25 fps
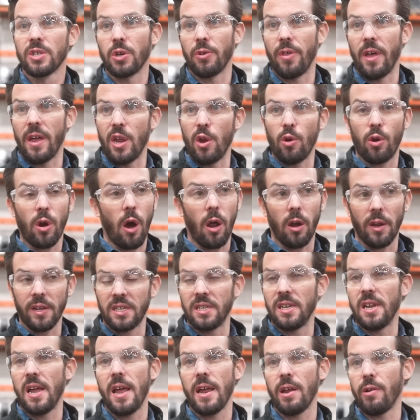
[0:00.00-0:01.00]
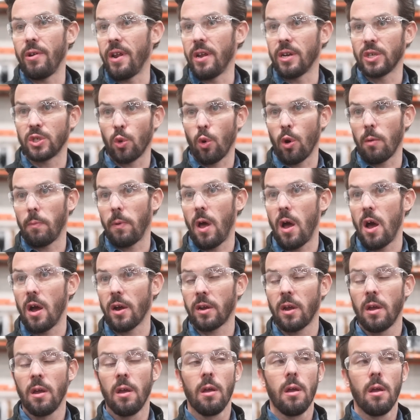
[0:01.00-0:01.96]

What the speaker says: So that you call in today, you need a short block.